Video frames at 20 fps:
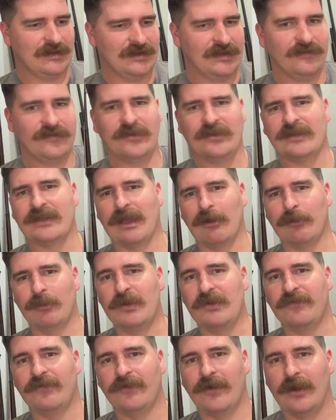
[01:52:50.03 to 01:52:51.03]
that would be
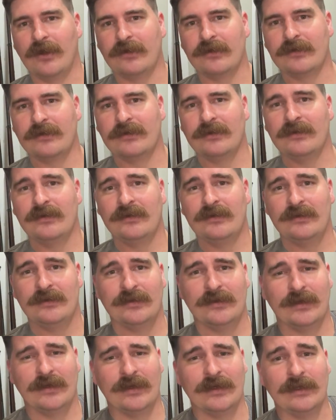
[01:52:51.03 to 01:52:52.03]
fun.
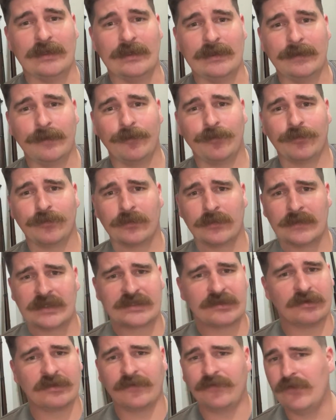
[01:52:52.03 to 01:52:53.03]

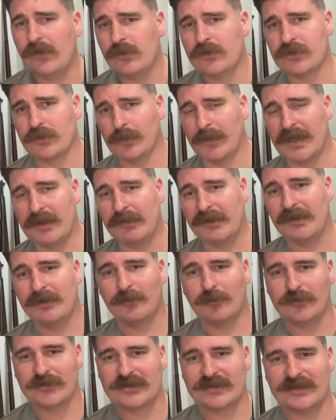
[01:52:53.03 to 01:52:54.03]
So in the future, maybe
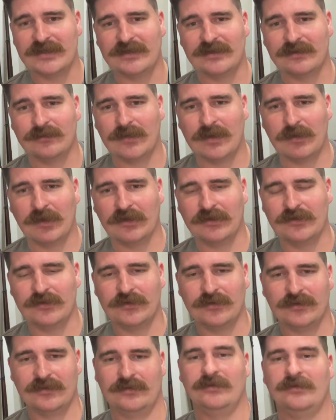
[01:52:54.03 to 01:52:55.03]
we'll see. Maybe I'll do
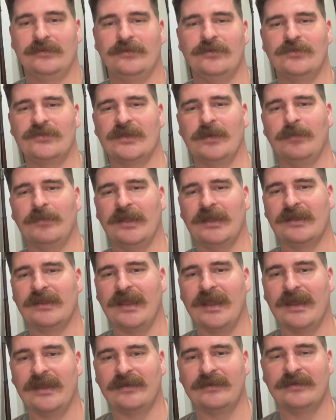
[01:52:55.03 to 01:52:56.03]
something like
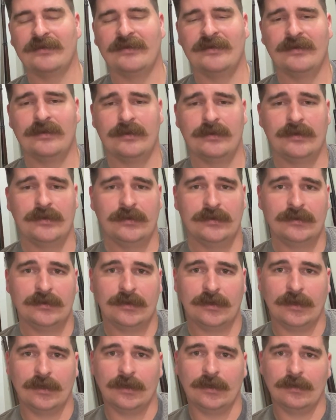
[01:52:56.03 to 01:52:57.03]
that.
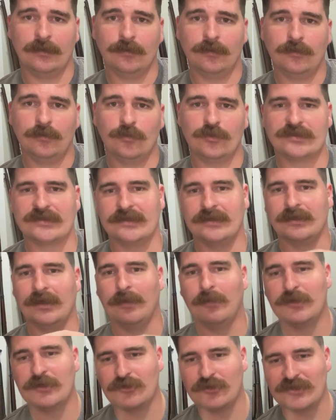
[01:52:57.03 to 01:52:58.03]
We'll see. I'm
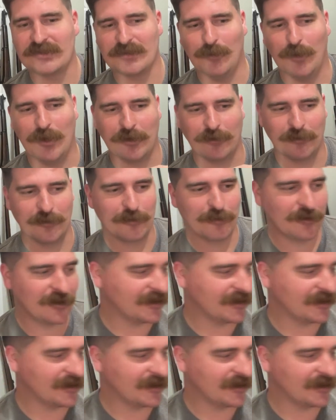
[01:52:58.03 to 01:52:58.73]
gonna drink some water real quick.